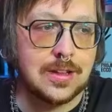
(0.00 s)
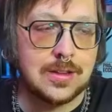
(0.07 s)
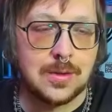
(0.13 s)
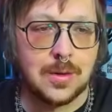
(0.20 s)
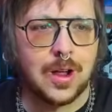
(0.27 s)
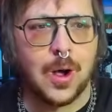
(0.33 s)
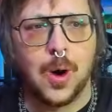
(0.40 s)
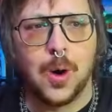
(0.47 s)
And they were
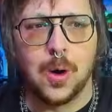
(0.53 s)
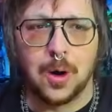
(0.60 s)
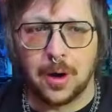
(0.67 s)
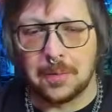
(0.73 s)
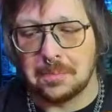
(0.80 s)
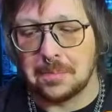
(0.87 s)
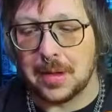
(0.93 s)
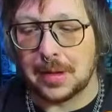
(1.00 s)
like, oh,
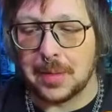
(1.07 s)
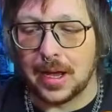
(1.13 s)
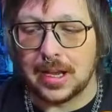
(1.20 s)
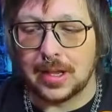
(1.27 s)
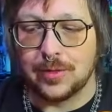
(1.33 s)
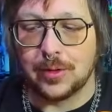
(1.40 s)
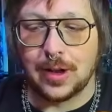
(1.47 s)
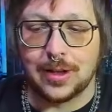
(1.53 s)
our big bad
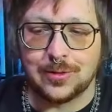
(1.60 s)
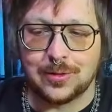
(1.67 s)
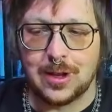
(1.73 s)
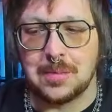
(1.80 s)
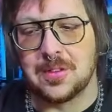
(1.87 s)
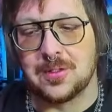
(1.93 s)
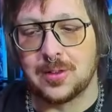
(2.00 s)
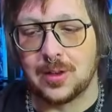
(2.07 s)
evil guy's
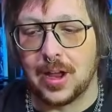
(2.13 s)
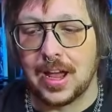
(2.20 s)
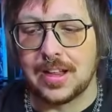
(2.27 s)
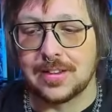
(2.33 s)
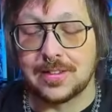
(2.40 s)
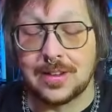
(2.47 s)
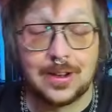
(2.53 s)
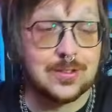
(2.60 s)
name is
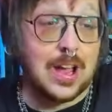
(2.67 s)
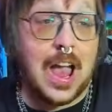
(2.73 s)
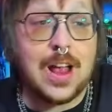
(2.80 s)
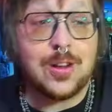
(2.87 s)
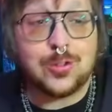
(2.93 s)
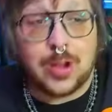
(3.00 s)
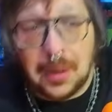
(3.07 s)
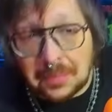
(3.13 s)
Lance. And I was like,
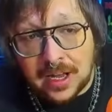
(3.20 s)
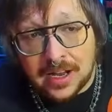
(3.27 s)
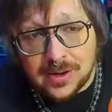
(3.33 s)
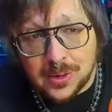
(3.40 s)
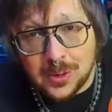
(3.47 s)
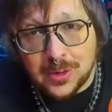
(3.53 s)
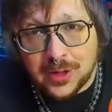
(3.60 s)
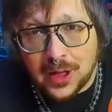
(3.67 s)
actually, I'm kind of
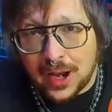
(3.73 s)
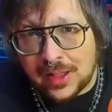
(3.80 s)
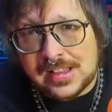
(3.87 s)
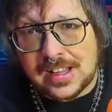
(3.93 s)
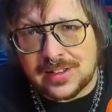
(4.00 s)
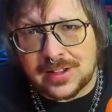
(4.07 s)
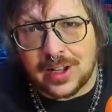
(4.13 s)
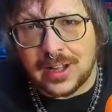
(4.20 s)
cool with that. that. I think
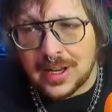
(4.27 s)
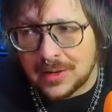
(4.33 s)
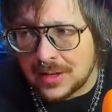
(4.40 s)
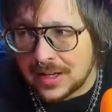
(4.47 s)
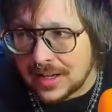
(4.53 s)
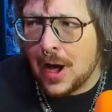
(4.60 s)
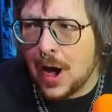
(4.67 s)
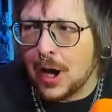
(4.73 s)
that's
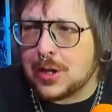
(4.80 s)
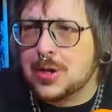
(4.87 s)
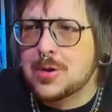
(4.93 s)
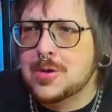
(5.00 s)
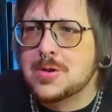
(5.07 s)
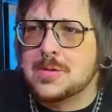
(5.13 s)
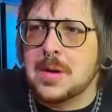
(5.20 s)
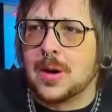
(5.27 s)
hilarious. A
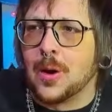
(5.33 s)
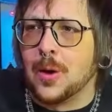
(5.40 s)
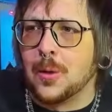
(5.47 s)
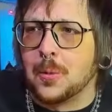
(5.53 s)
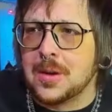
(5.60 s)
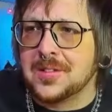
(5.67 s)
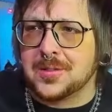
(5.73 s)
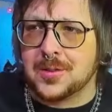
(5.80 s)
huge big
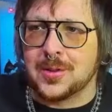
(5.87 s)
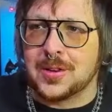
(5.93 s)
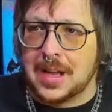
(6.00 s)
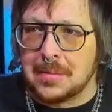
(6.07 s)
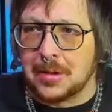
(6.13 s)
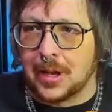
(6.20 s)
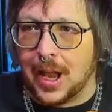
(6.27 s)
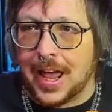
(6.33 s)
old wizard
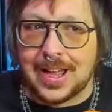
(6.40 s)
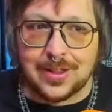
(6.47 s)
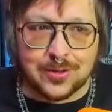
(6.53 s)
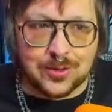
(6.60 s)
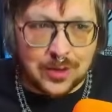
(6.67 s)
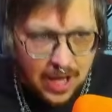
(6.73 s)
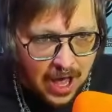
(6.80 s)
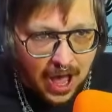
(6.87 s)
named
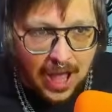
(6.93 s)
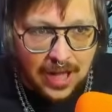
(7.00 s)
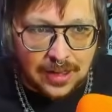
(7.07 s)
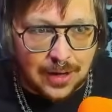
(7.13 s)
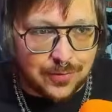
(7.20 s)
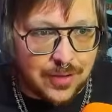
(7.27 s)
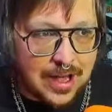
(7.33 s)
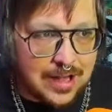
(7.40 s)
Lance. I
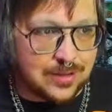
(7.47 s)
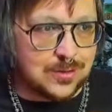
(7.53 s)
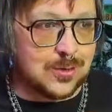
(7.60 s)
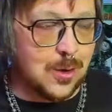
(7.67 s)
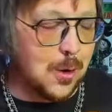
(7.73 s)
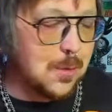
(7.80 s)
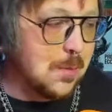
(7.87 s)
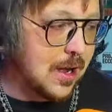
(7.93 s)
love that
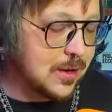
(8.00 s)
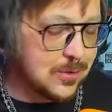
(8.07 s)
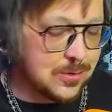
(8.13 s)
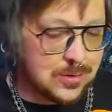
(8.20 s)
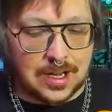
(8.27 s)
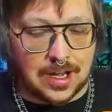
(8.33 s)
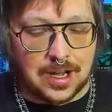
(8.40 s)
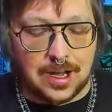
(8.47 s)
so much.
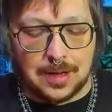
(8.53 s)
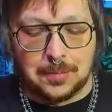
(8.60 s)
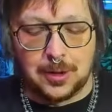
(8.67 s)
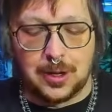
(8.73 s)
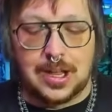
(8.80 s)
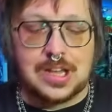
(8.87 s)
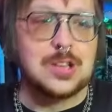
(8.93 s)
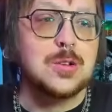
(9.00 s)
Or
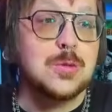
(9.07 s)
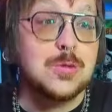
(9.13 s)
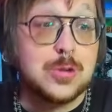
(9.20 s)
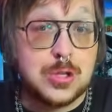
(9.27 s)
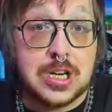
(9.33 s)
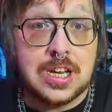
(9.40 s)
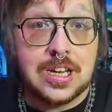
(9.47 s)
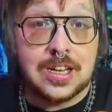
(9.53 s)
like
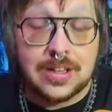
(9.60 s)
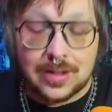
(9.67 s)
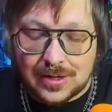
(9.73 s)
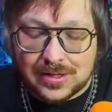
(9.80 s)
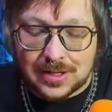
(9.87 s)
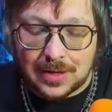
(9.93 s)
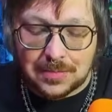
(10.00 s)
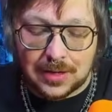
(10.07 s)
Eugene or
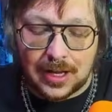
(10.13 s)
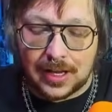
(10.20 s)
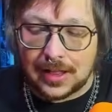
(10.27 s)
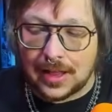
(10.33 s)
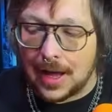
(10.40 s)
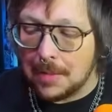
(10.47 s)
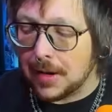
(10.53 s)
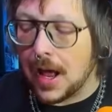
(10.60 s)
something like
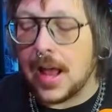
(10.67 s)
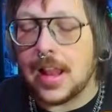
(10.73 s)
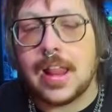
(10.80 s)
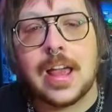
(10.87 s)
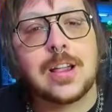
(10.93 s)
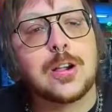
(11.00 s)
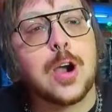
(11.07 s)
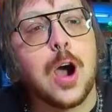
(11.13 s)
that. But I
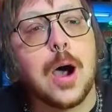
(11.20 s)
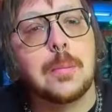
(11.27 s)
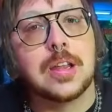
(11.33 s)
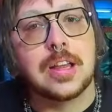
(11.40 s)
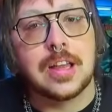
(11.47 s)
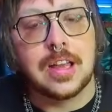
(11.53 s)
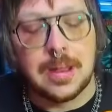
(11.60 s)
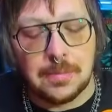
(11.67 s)
like
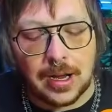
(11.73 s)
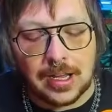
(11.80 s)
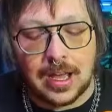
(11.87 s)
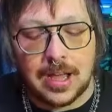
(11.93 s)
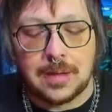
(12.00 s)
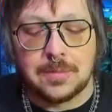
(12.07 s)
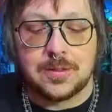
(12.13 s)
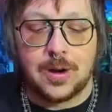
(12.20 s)
comedy in my
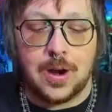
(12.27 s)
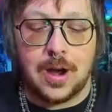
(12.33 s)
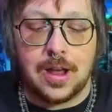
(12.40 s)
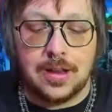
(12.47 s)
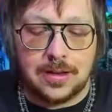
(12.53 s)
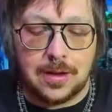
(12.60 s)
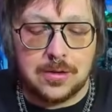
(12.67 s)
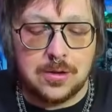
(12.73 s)
games, all
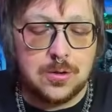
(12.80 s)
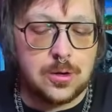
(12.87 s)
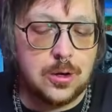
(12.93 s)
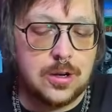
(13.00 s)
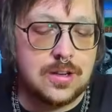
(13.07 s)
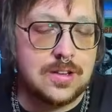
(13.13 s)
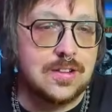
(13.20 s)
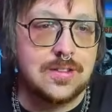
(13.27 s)
right? You
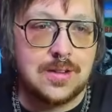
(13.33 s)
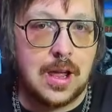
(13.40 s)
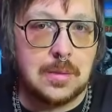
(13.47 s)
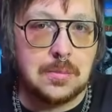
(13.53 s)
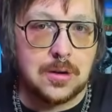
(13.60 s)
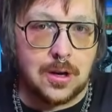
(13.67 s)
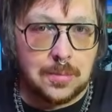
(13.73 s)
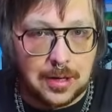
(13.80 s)
could
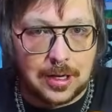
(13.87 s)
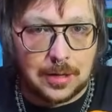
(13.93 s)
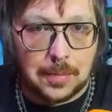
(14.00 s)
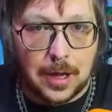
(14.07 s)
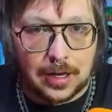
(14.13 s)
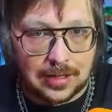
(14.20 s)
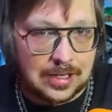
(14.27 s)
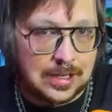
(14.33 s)
name your big
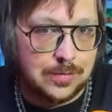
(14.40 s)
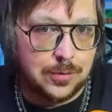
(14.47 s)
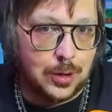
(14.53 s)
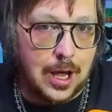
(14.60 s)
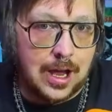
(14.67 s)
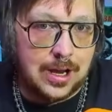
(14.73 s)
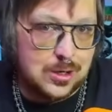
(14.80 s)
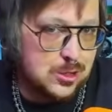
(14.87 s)
bag evil
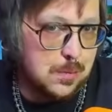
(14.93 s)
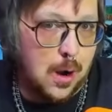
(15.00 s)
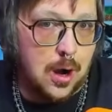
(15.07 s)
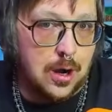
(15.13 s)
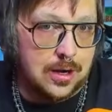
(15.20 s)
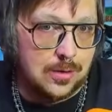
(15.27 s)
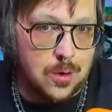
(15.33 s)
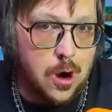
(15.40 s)
guy
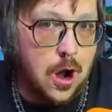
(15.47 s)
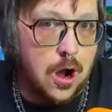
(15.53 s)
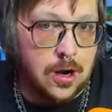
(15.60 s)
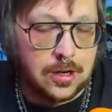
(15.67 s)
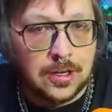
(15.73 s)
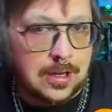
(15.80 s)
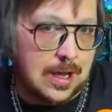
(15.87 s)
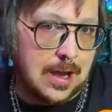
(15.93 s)
Schmog and
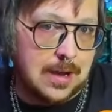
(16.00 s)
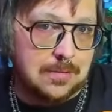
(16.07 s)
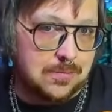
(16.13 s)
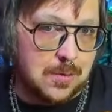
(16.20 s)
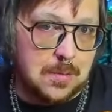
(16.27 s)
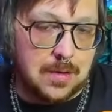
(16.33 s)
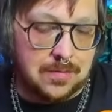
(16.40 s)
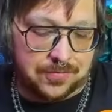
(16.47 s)
Rog and
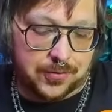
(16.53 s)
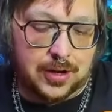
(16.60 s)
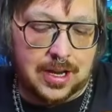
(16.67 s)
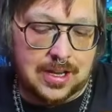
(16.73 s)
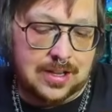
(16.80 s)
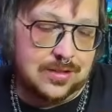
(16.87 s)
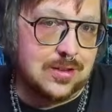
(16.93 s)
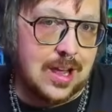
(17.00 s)

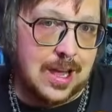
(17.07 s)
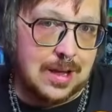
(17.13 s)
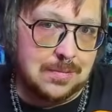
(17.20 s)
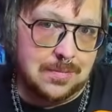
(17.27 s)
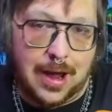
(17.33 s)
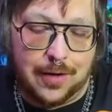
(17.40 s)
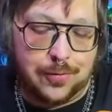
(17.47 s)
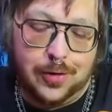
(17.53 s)
forget his name
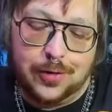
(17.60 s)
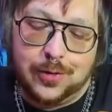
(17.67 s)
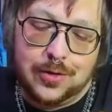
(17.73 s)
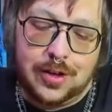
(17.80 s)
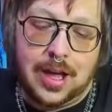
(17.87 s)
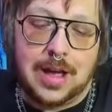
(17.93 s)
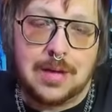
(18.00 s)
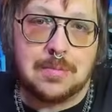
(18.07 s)
halfway through the
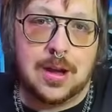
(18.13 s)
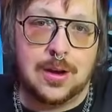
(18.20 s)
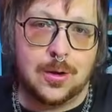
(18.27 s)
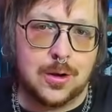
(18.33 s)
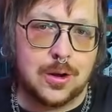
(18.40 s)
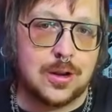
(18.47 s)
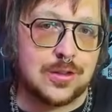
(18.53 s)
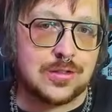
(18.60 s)
campaign, or
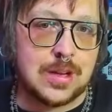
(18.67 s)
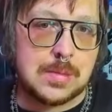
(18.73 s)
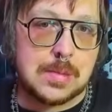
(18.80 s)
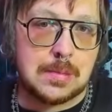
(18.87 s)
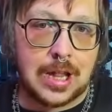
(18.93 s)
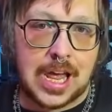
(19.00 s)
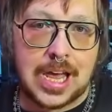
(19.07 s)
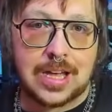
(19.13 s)
you could just name him
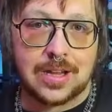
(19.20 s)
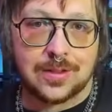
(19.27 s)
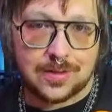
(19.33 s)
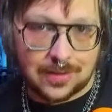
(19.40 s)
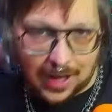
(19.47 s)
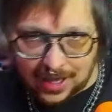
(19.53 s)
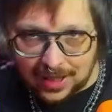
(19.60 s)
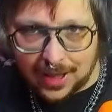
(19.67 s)
Lance.
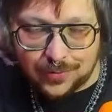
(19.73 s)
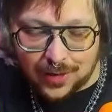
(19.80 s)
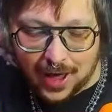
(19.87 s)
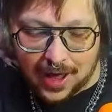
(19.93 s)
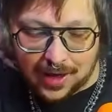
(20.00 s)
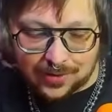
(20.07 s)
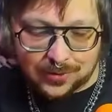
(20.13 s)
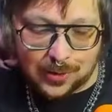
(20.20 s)
I love
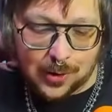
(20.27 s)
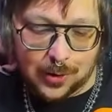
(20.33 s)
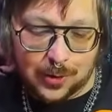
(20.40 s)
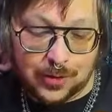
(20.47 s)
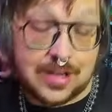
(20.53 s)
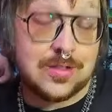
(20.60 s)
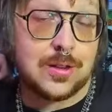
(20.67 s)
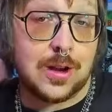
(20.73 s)
that. So
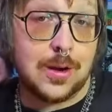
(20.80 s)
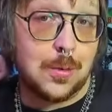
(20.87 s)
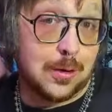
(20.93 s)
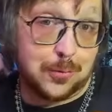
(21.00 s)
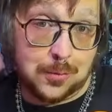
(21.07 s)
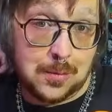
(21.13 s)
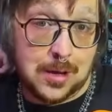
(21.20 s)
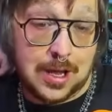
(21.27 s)
these are gonna work
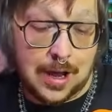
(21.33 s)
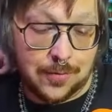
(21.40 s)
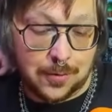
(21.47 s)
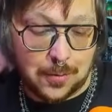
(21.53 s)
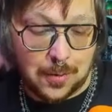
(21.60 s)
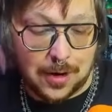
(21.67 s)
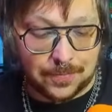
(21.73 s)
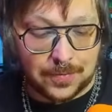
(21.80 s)
for me
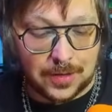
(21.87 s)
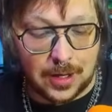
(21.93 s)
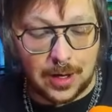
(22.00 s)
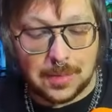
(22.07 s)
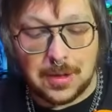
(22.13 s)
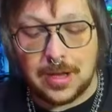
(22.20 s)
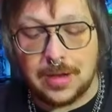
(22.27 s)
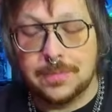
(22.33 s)
everywhere. You know what
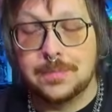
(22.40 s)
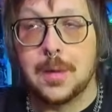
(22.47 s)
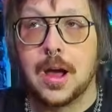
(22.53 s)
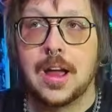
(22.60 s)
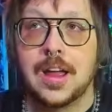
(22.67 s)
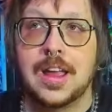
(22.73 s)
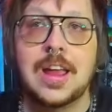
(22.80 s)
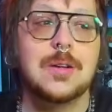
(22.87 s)
I mean?
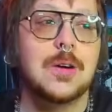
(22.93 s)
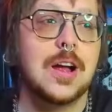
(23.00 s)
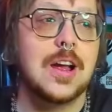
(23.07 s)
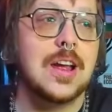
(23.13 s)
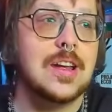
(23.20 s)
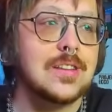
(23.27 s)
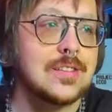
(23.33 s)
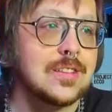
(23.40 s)
But
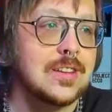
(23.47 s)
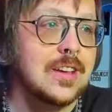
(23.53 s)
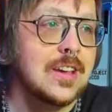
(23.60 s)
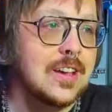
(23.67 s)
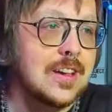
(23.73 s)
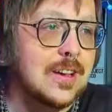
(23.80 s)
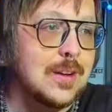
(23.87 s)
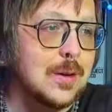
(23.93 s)
anyways,
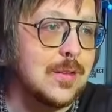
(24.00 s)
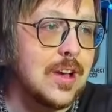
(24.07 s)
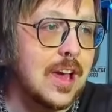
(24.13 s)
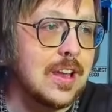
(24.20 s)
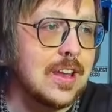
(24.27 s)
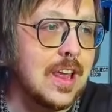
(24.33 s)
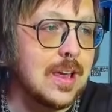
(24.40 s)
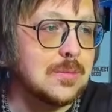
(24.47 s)
we've
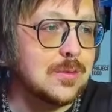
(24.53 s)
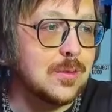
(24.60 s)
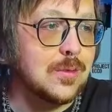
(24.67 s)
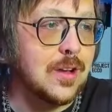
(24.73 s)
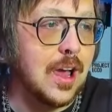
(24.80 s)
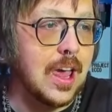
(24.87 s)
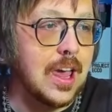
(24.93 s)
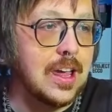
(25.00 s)
got names, we've
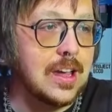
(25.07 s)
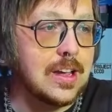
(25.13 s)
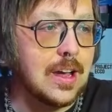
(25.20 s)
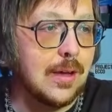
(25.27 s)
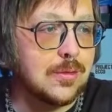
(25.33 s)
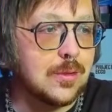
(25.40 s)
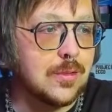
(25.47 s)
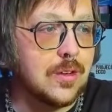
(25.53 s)
got
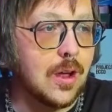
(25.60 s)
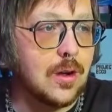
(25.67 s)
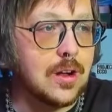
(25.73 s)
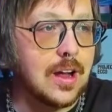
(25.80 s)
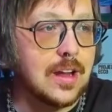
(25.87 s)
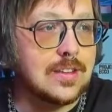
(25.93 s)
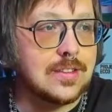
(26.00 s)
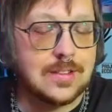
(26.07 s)
handcuffs, we've got all
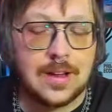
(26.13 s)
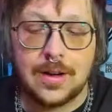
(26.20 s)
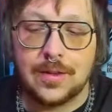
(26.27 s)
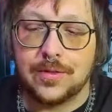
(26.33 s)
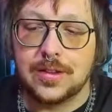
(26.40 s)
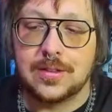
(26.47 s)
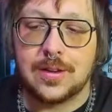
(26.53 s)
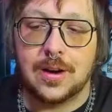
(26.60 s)
kinds of stuff.
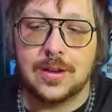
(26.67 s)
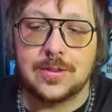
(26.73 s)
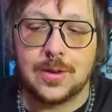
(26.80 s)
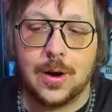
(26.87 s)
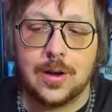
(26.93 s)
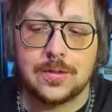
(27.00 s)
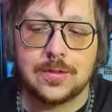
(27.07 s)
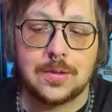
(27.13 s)
These cards are
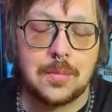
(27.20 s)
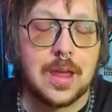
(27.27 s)
awesome.